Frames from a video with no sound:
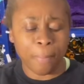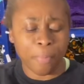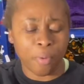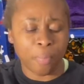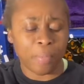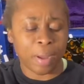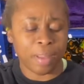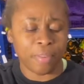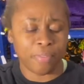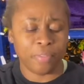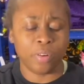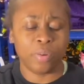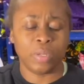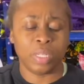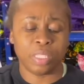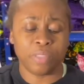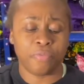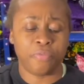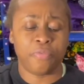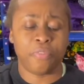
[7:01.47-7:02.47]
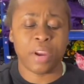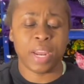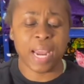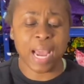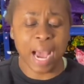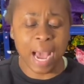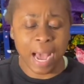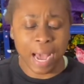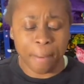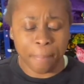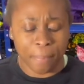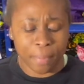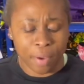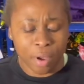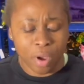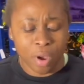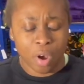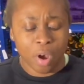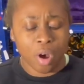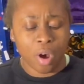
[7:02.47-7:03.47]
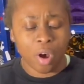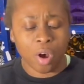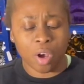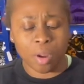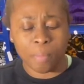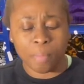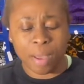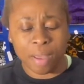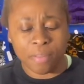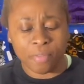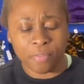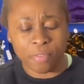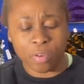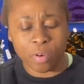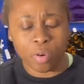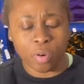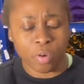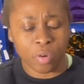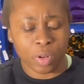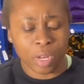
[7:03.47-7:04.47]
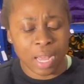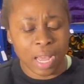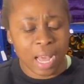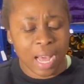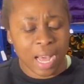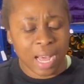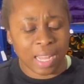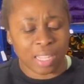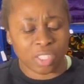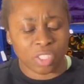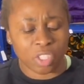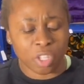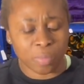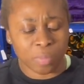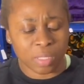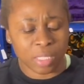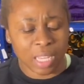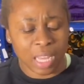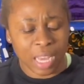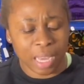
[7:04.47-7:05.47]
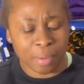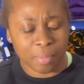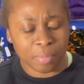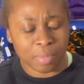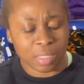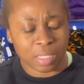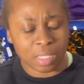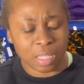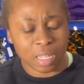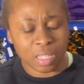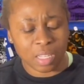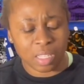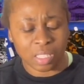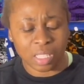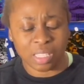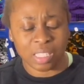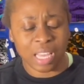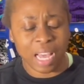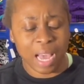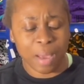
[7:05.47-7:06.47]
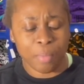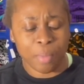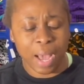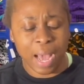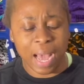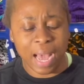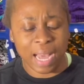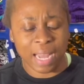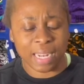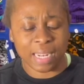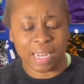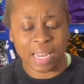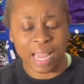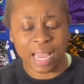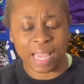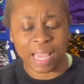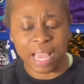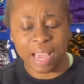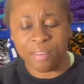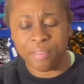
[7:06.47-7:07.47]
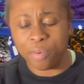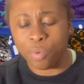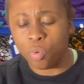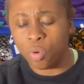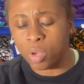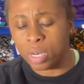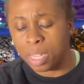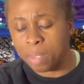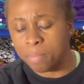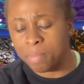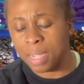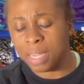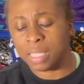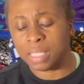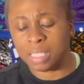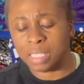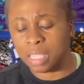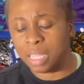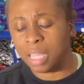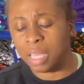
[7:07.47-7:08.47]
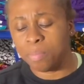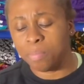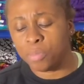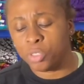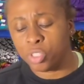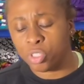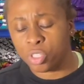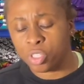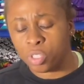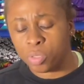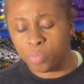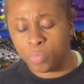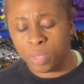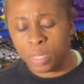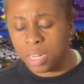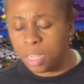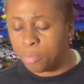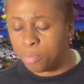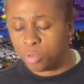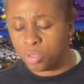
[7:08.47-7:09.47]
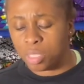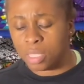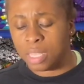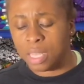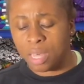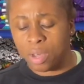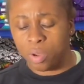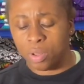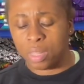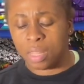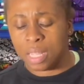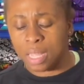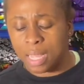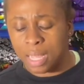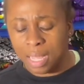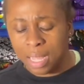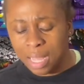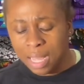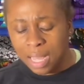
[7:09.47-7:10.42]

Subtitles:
on my phone, is a free app on my phone. And sometimes there's a time I had like everyone in my team just being able to get on there